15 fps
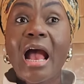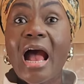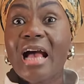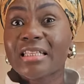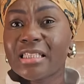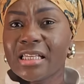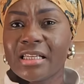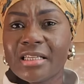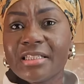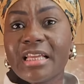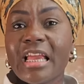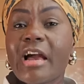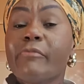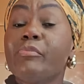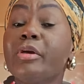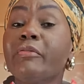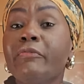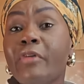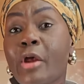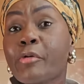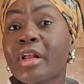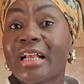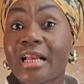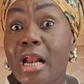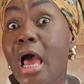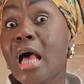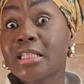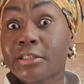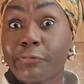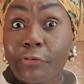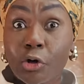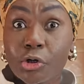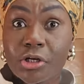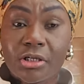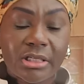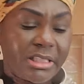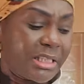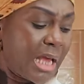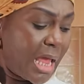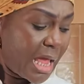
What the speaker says: as in they have been very class focused,